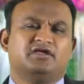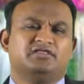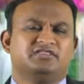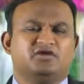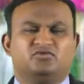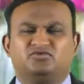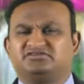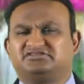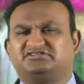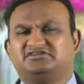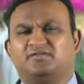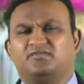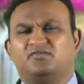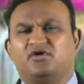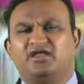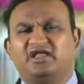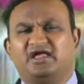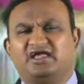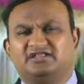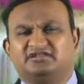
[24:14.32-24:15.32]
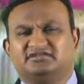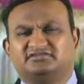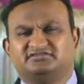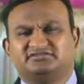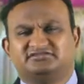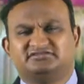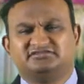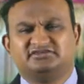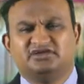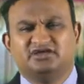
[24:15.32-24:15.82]
There was someone
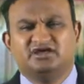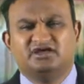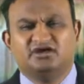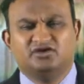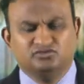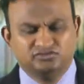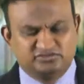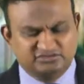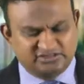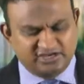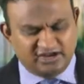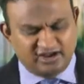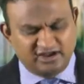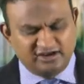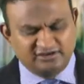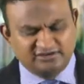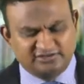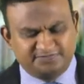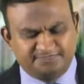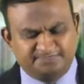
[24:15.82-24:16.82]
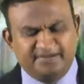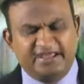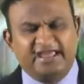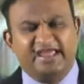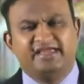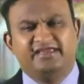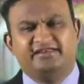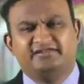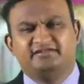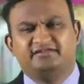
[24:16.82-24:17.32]
else who turned
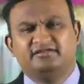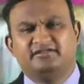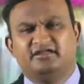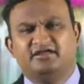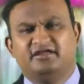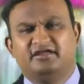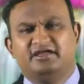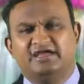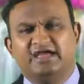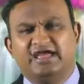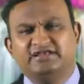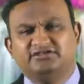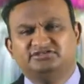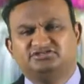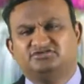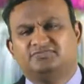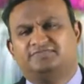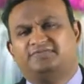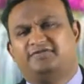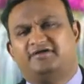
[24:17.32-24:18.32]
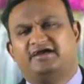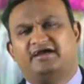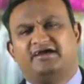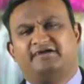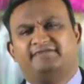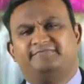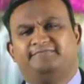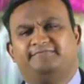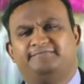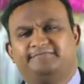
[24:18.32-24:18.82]
pain into
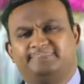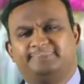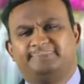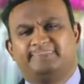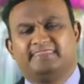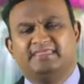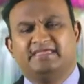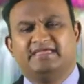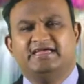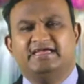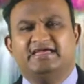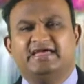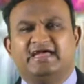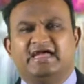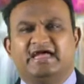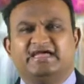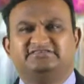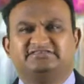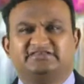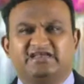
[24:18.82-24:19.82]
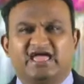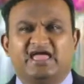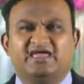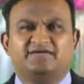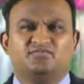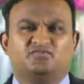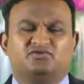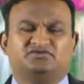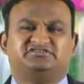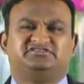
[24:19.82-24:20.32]
prayer. His
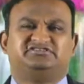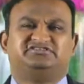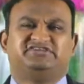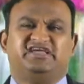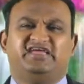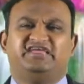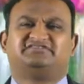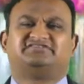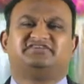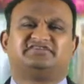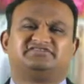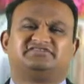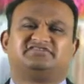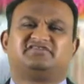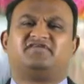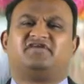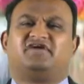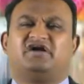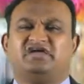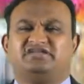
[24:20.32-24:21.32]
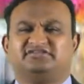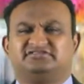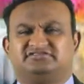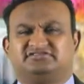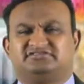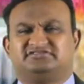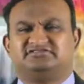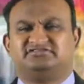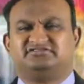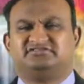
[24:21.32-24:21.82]
name was Jesus
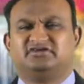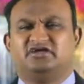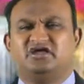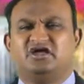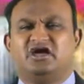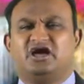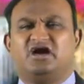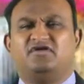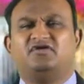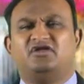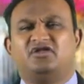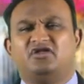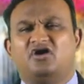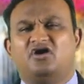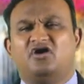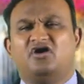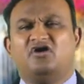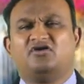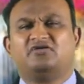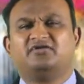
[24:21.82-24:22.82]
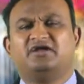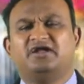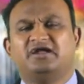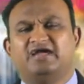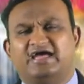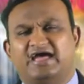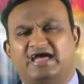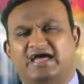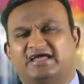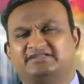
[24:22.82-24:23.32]
Christ, our Lord
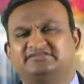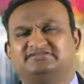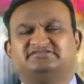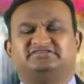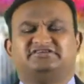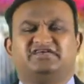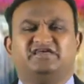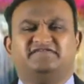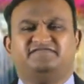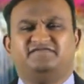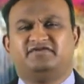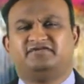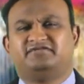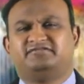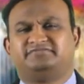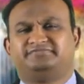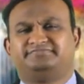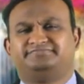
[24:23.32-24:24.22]
and Savior.